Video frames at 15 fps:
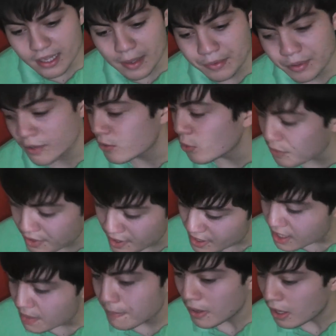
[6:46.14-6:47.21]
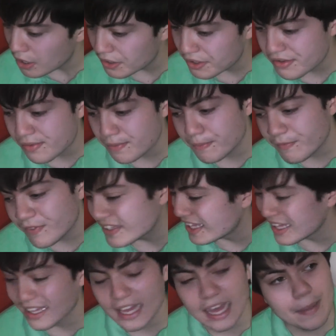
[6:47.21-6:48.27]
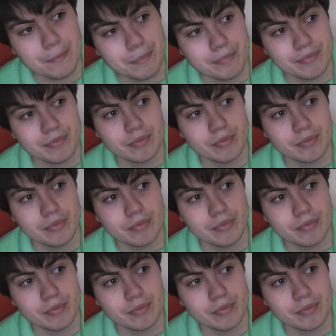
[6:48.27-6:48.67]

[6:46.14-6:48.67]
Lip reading: caps on. Of course, past thinking cap